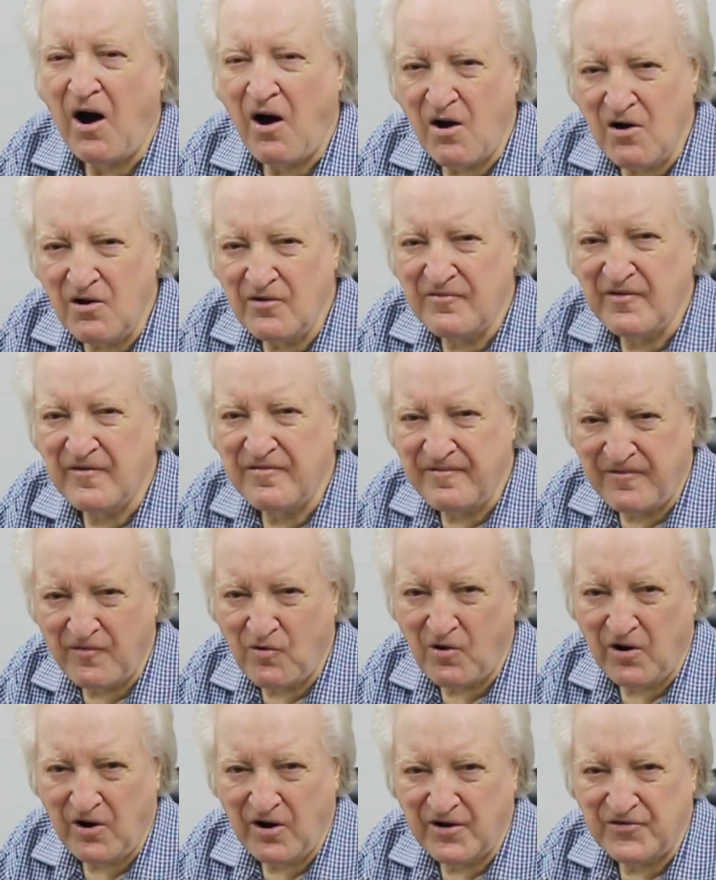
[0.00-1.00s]
Over
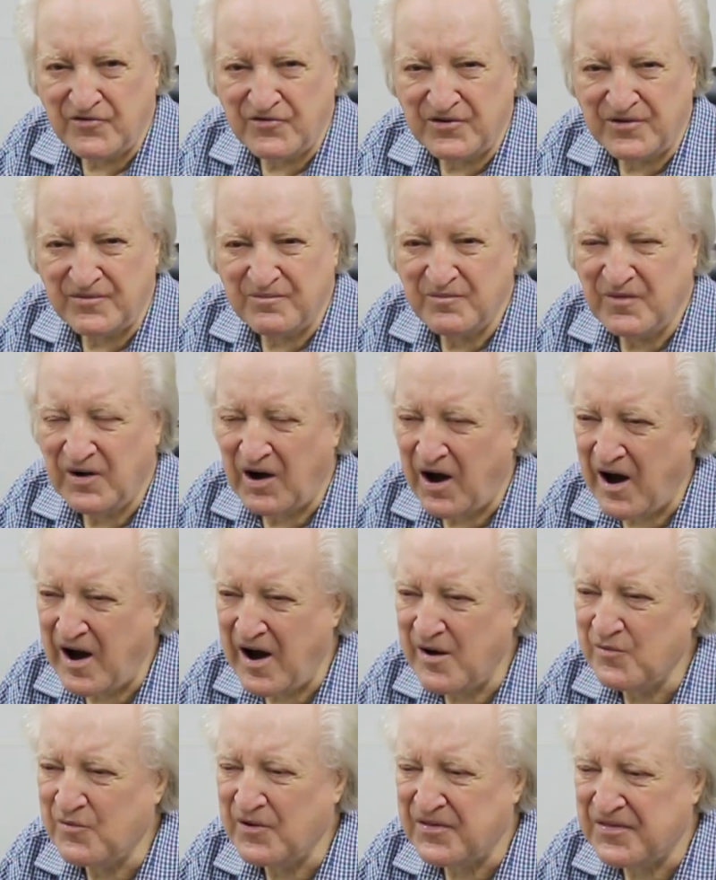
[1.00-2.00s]
400.
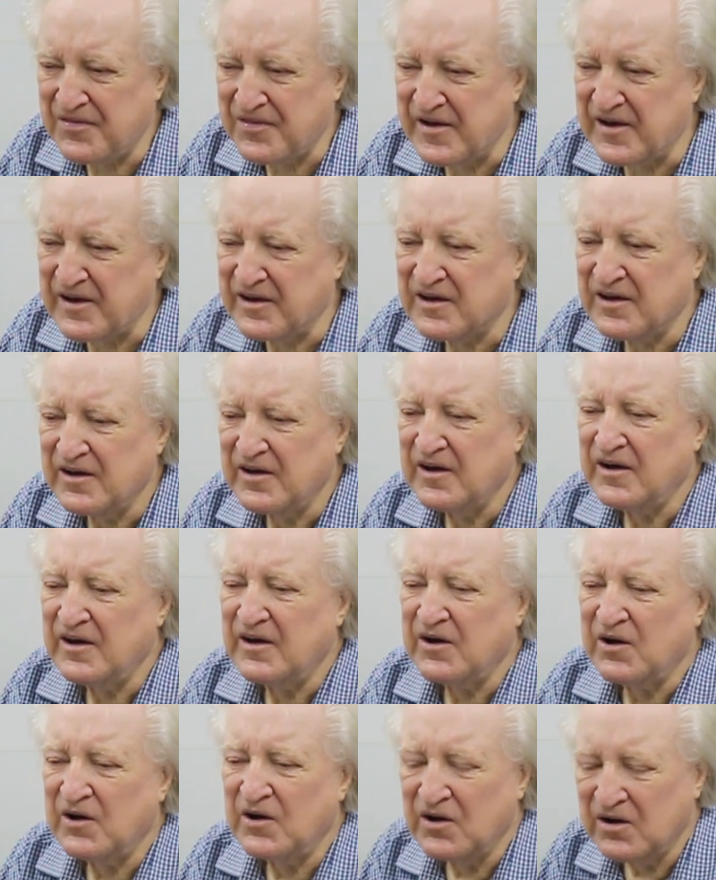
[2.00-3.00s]
I would think
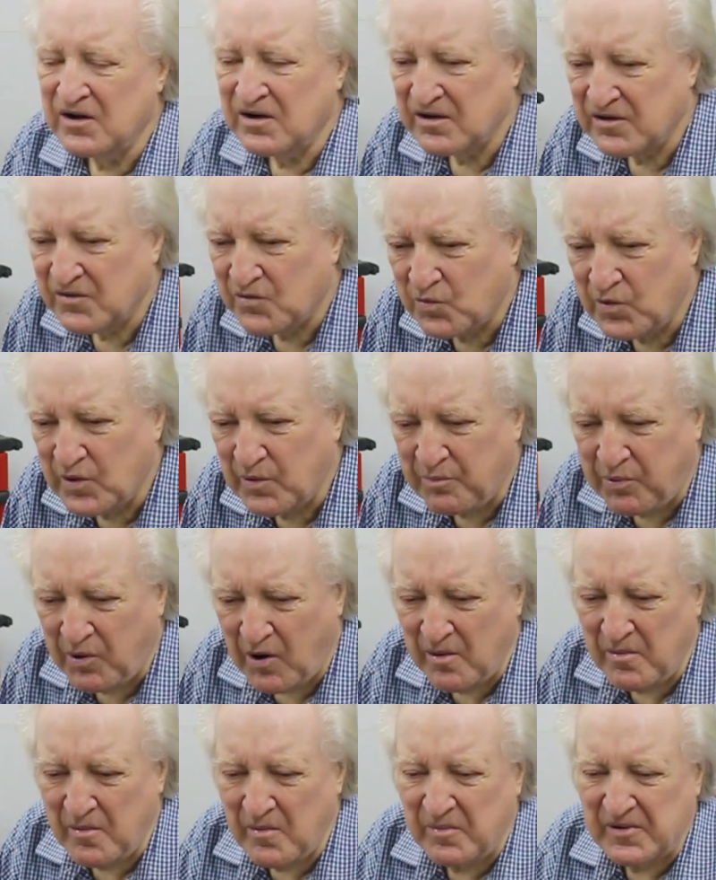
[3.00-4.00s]
we'll
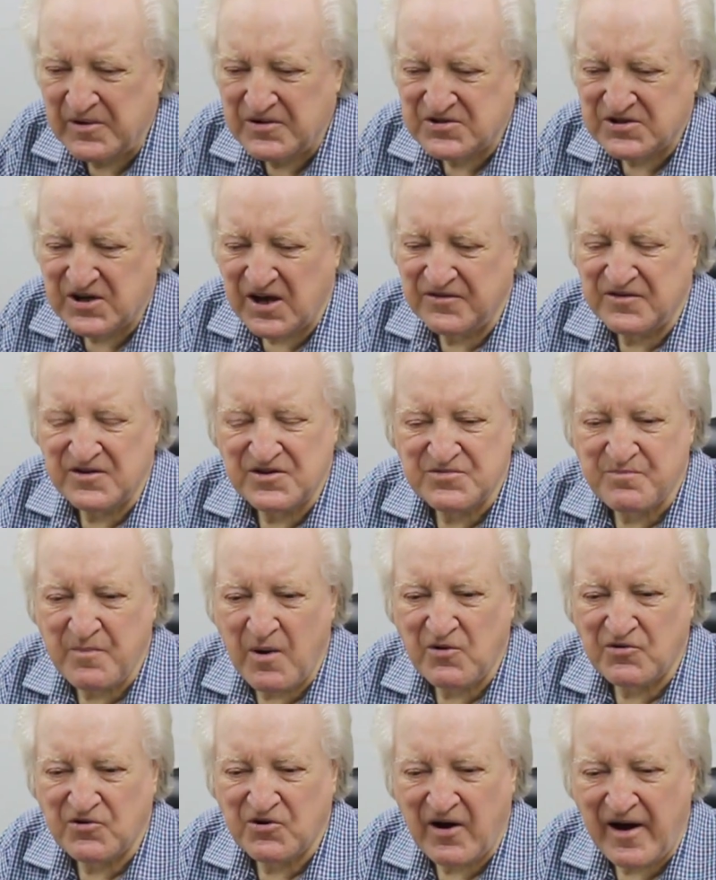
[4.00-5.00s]
probably send this
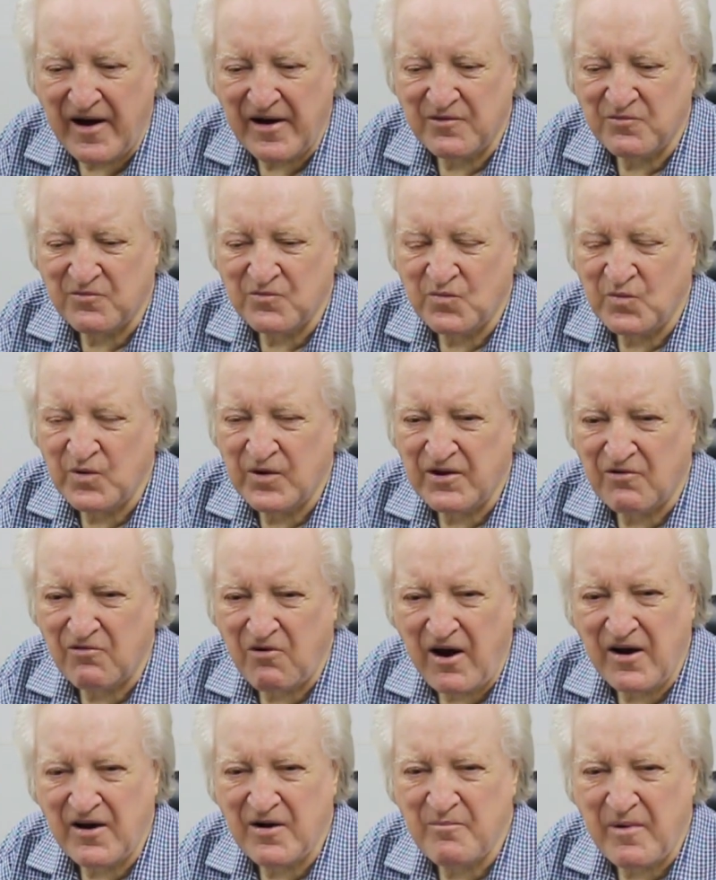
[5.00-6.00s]
motor out with
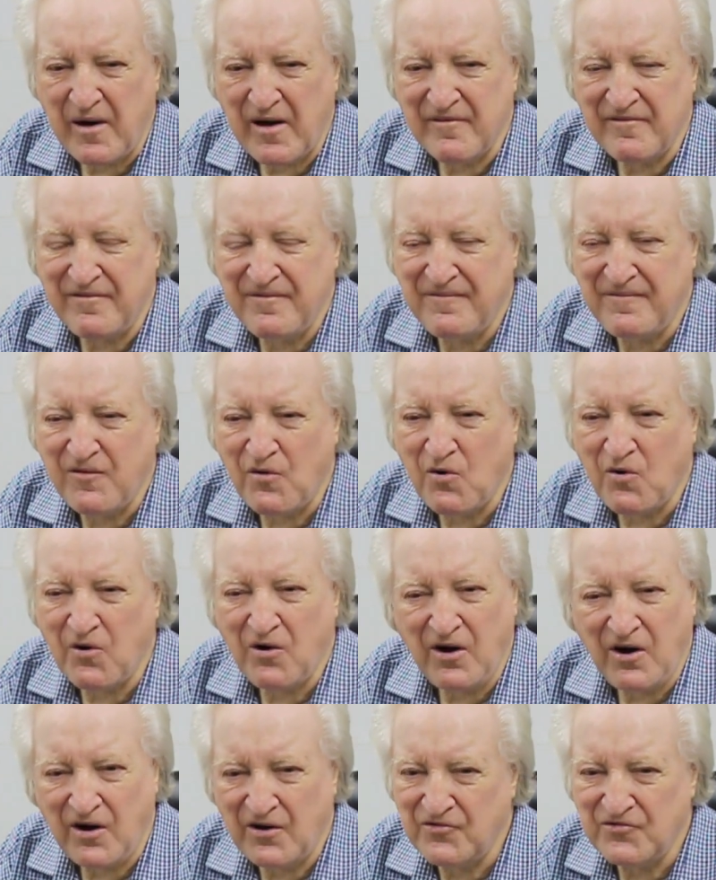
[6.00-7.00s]
around about
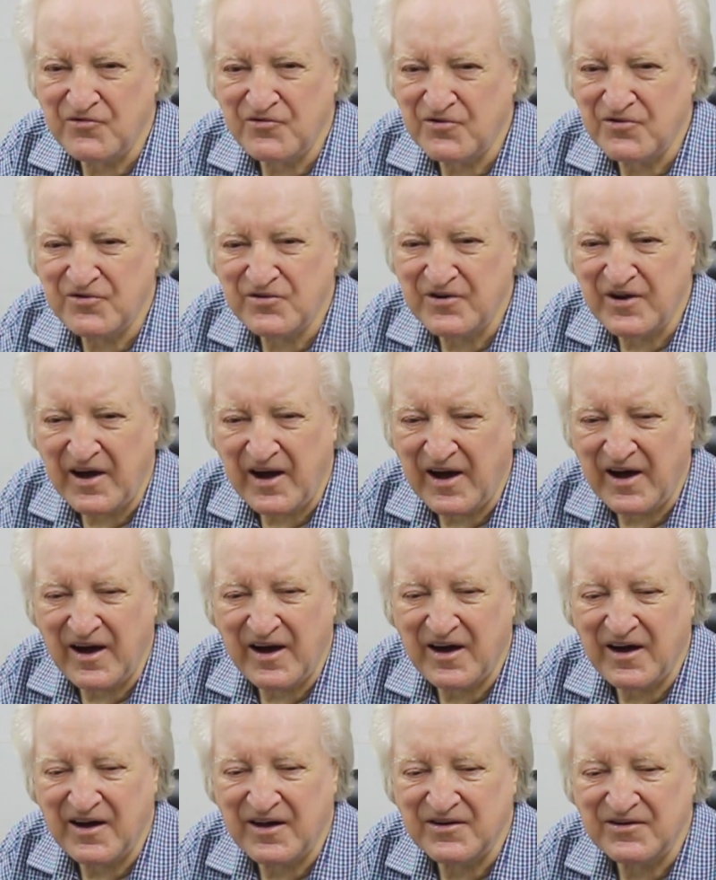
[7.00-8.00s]

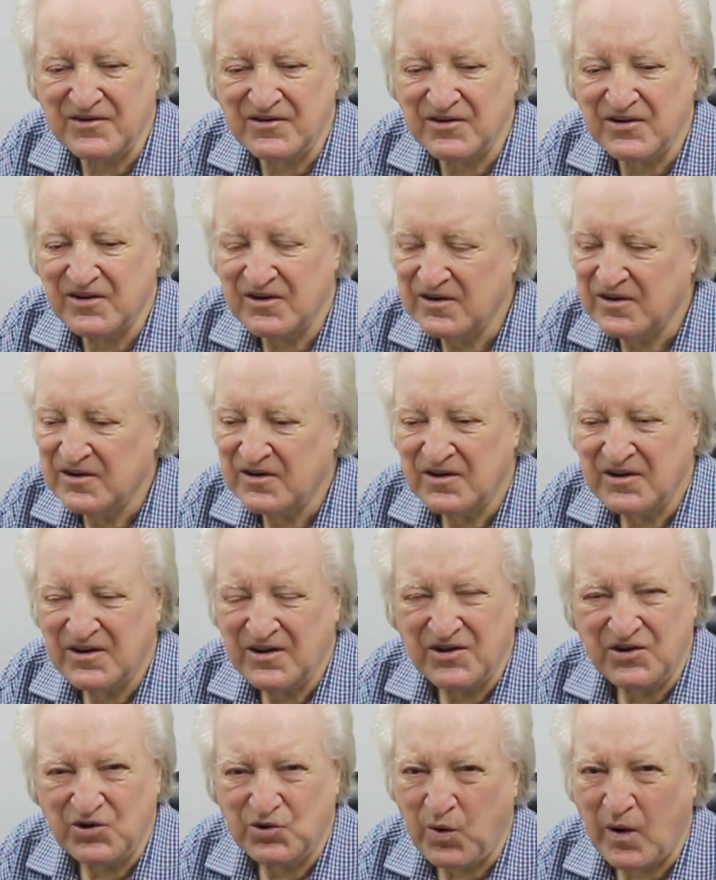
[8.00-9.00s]

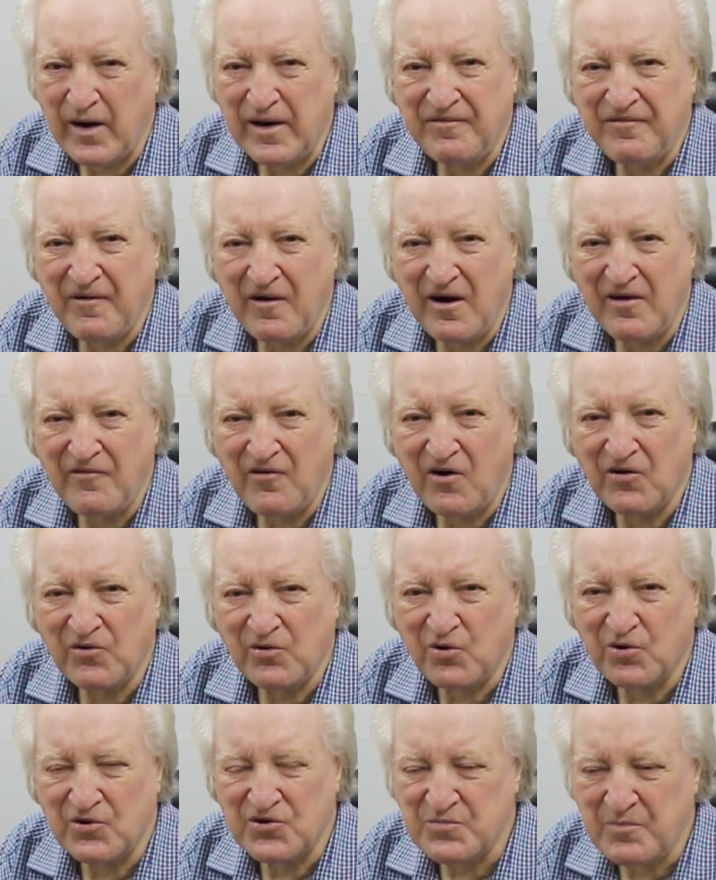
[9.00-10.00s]
425 odd
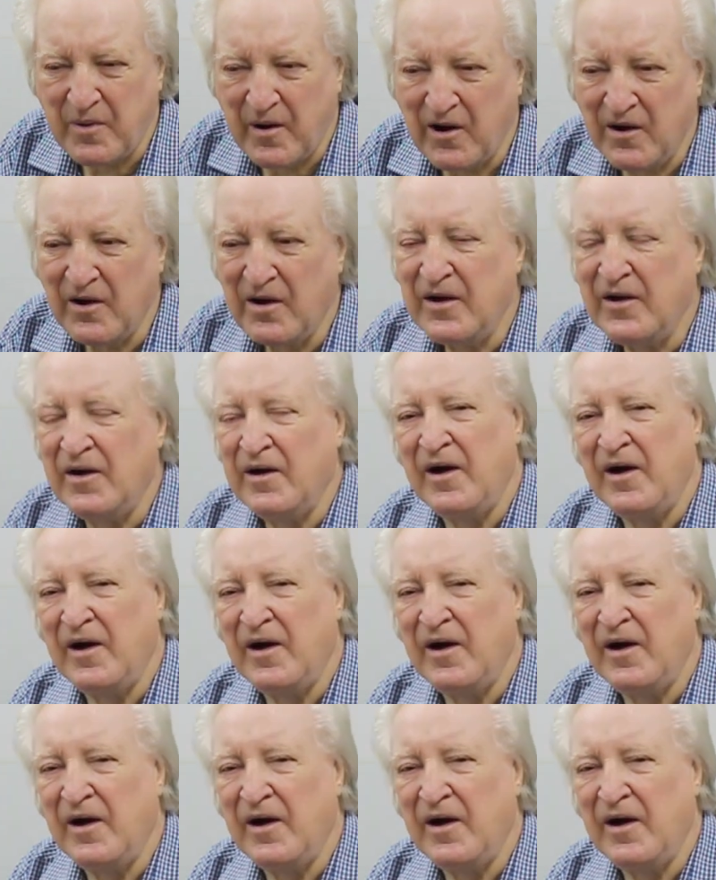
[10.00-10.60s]
horsepower